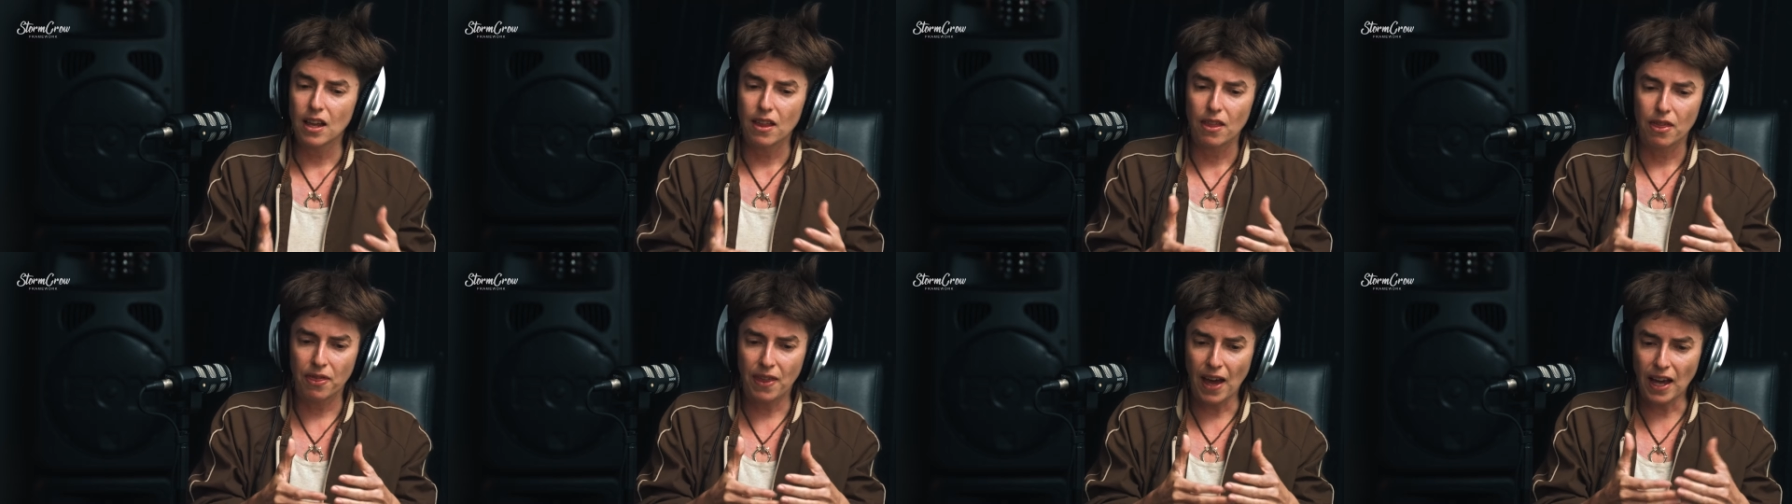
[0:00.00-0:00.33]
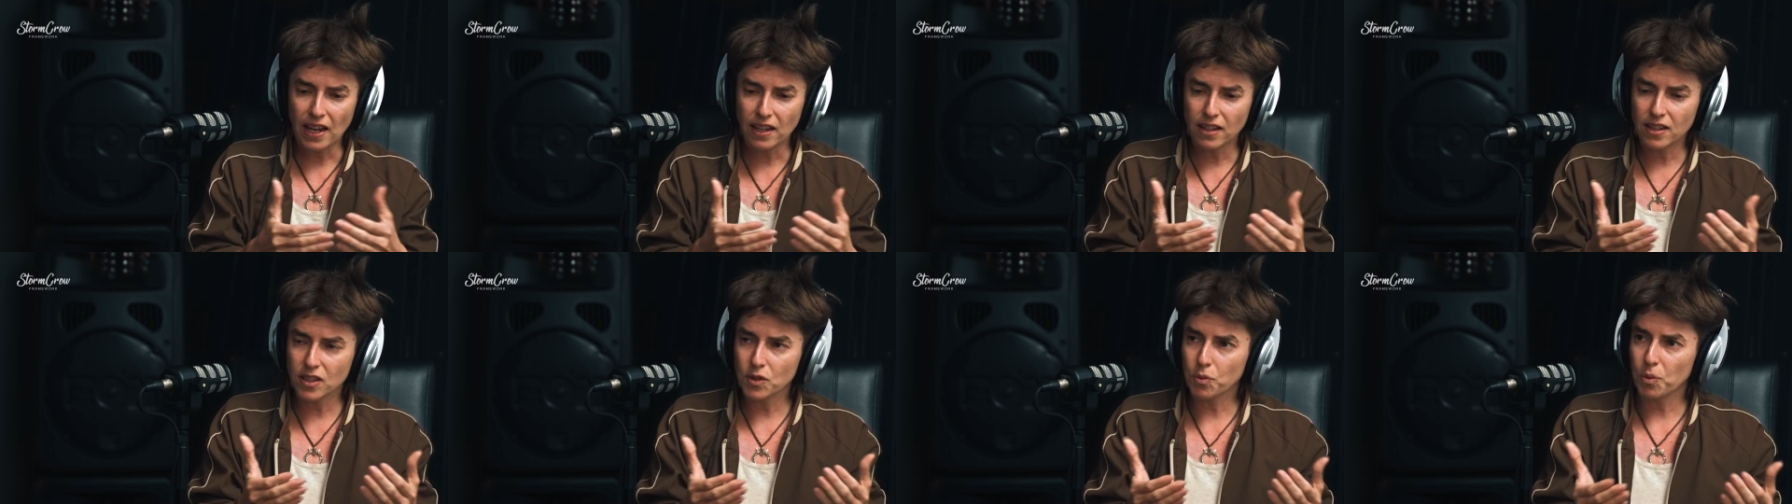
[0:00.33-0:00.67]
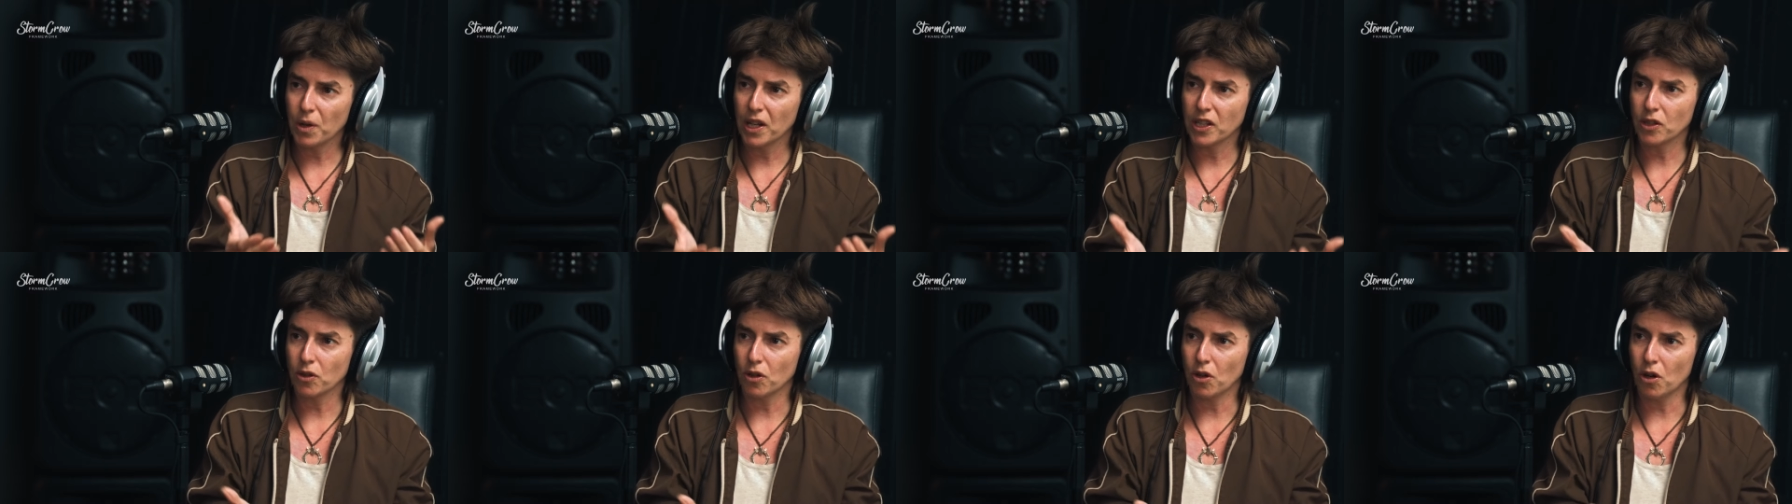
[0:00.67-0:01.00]
that is
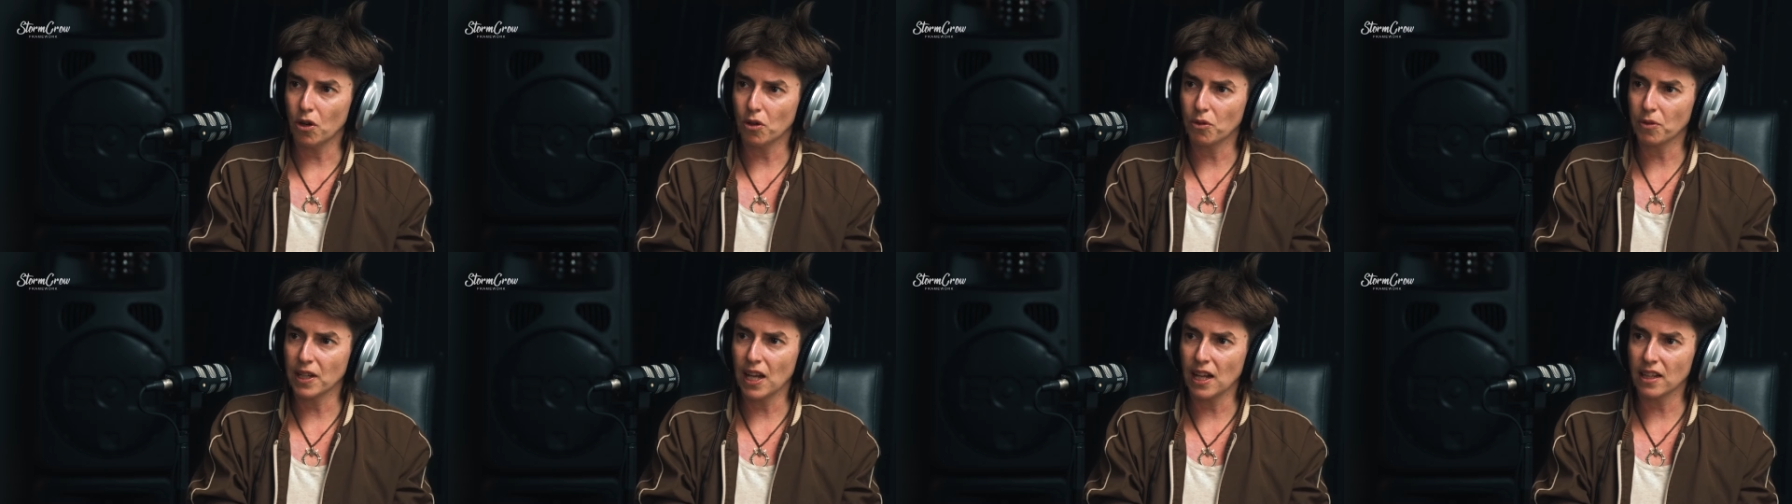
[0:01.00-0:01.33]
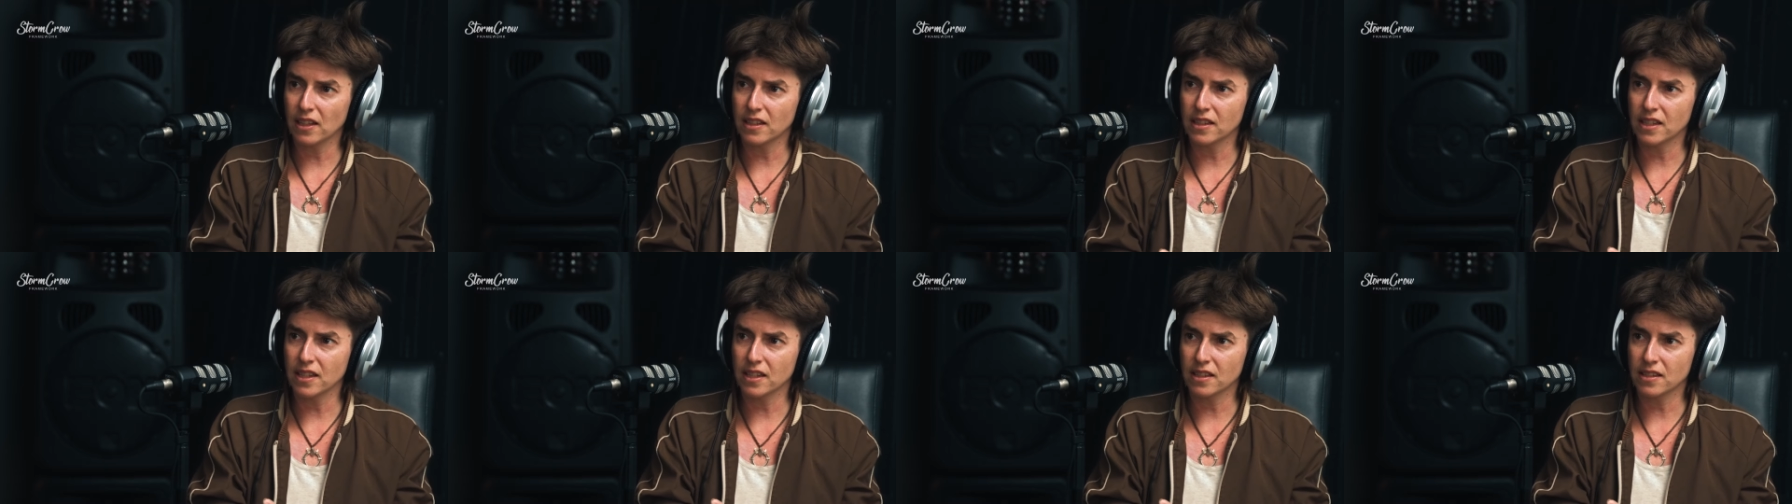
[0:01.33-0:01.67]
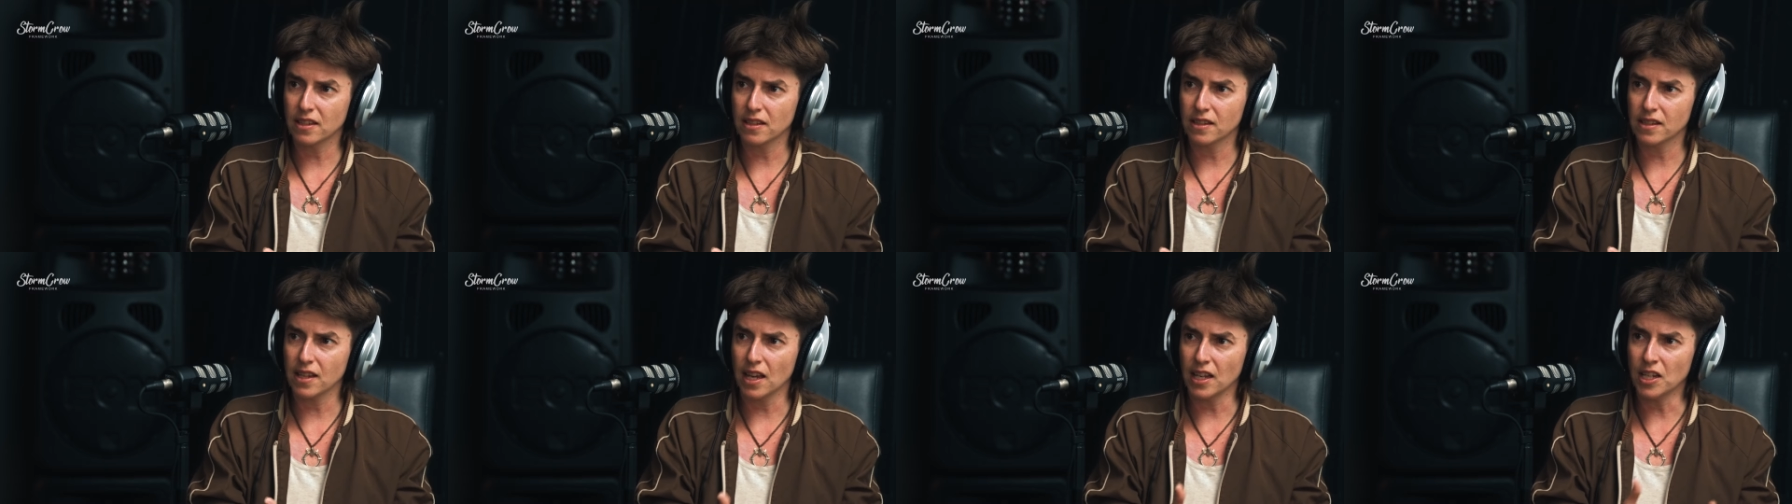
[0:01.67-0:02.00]
where your whole reality
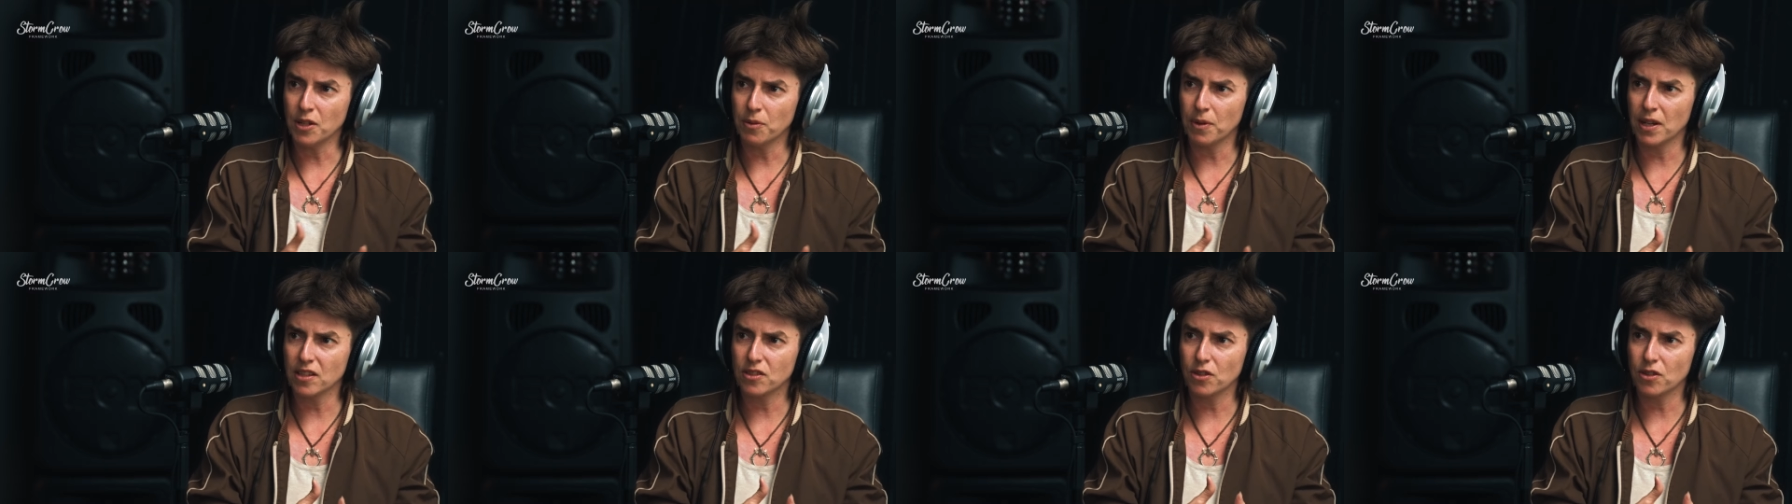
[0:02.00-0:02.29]
exists anyway.